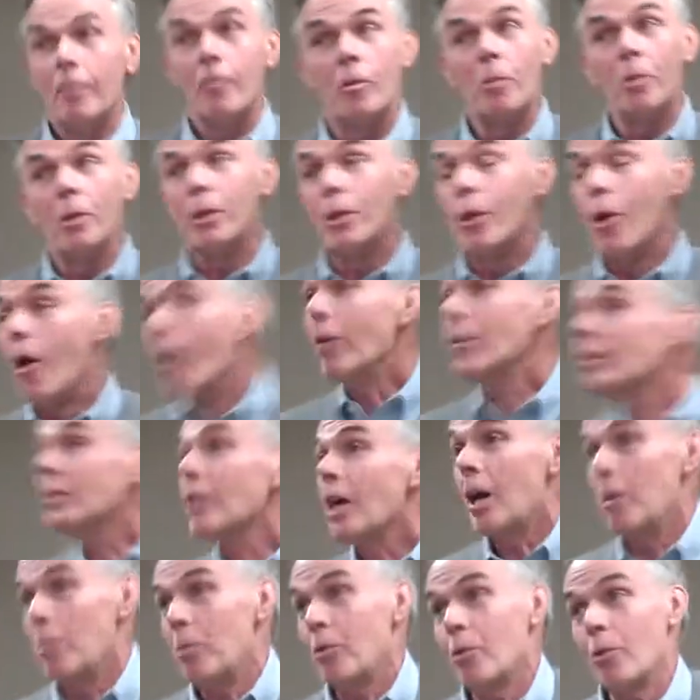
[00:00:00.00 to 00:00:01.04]
from a long
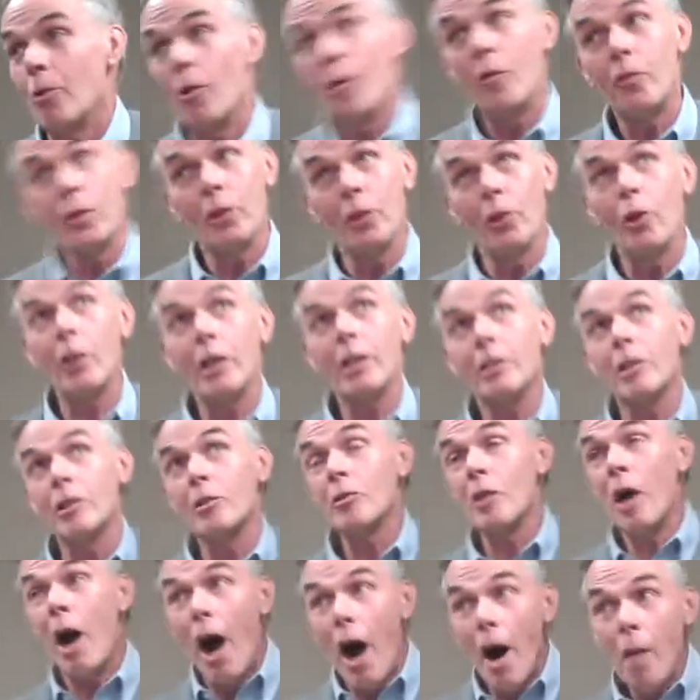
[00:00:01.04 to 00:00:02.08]
time ago, if you look at the
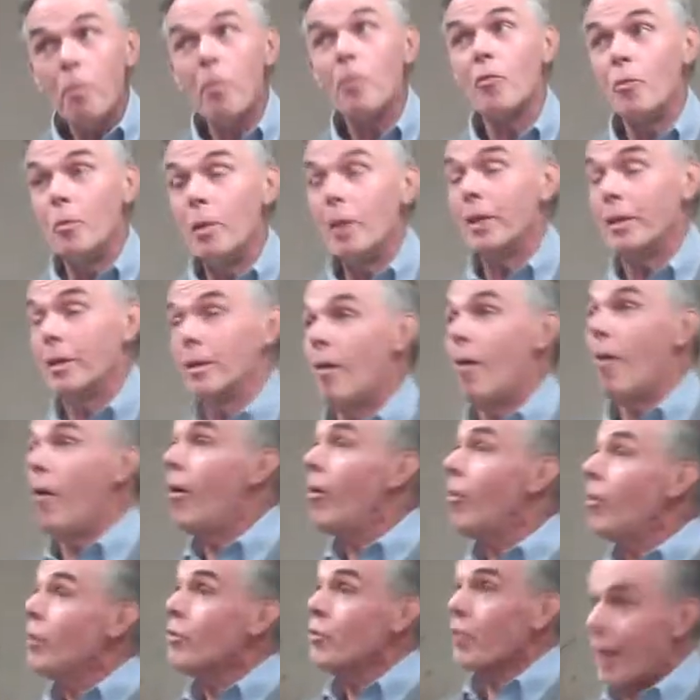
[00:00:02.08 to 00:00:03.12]
top of Mitten
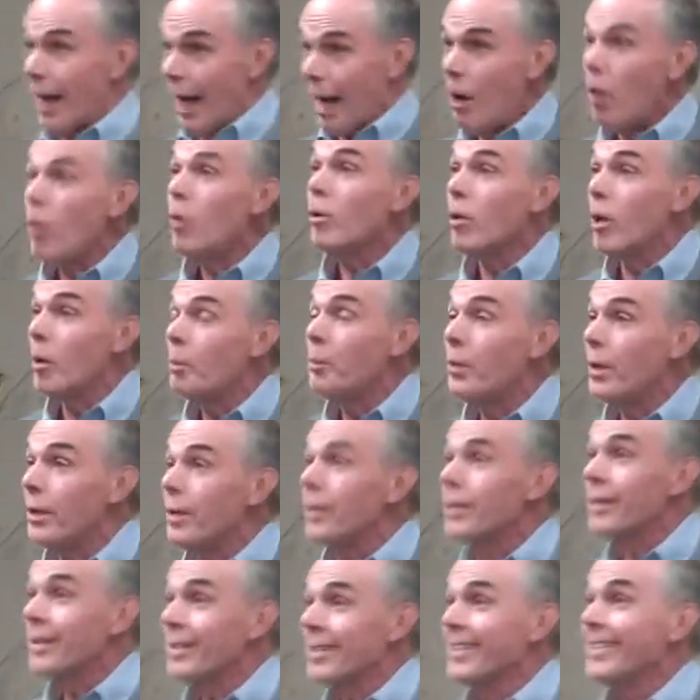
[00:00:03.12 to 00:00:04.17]
Hall, there's an owl up
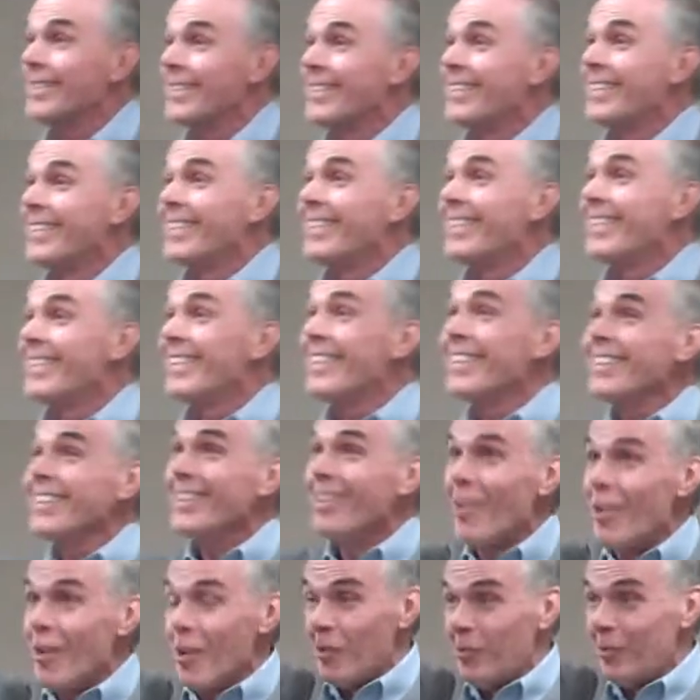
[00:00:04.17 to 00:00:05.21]
there,
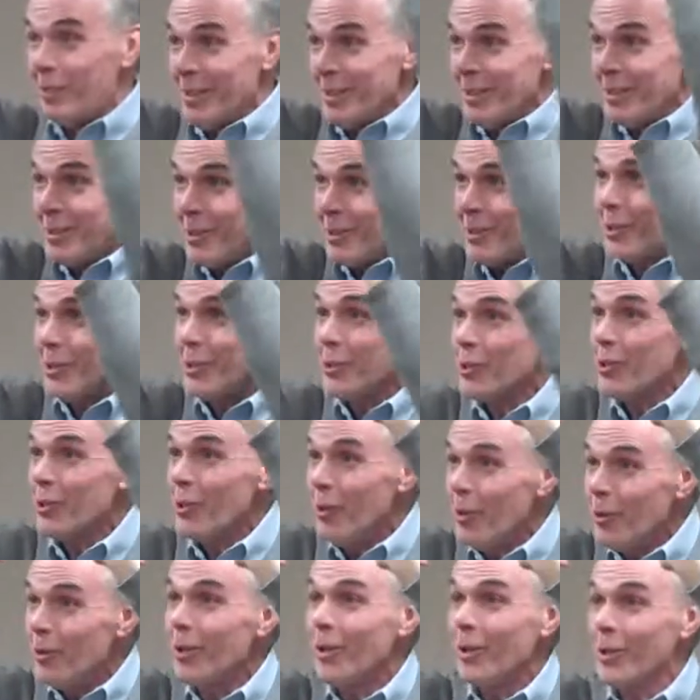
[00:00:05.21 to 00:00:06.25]
carved into the
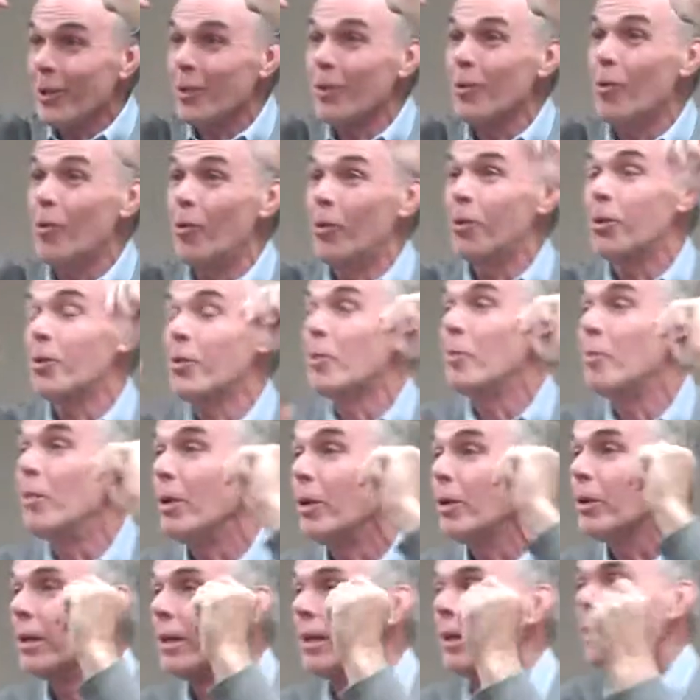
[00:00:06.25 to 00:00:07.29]
stone on the corner of the
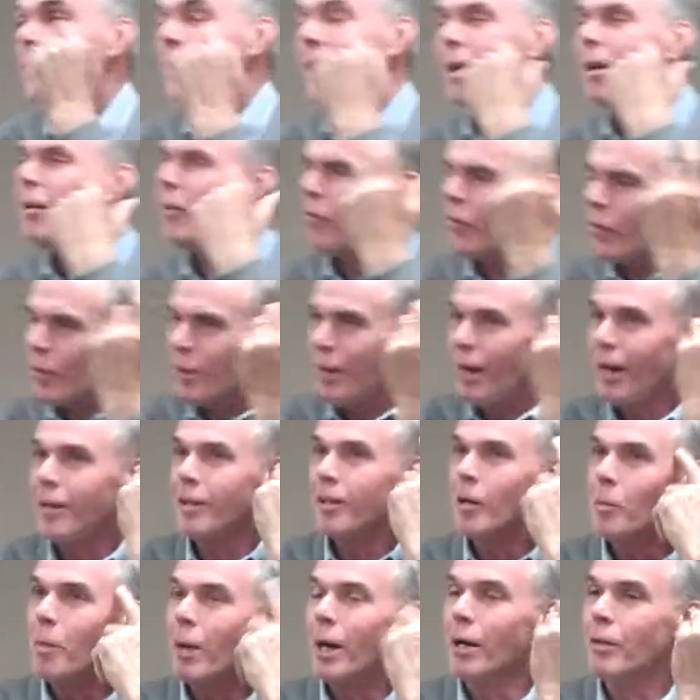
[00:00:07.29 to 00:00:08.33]
building.
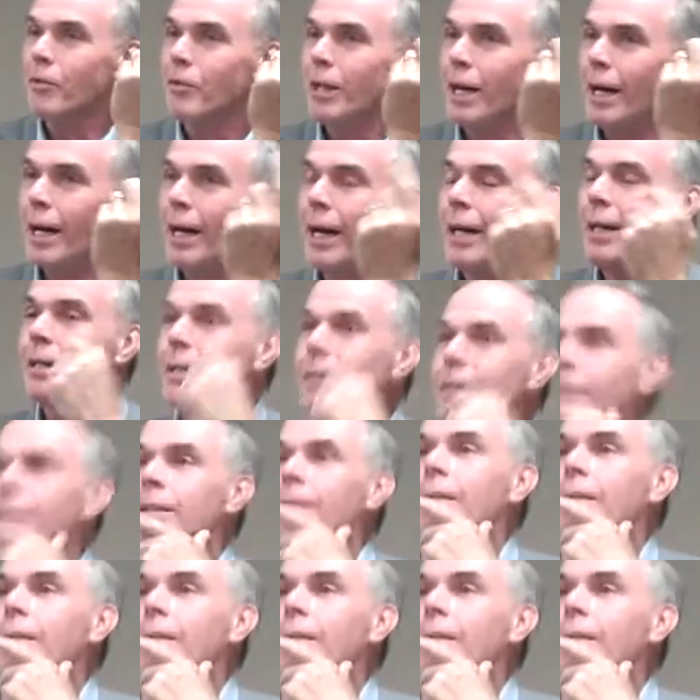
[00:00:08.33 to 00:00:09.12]
Forgotten about that.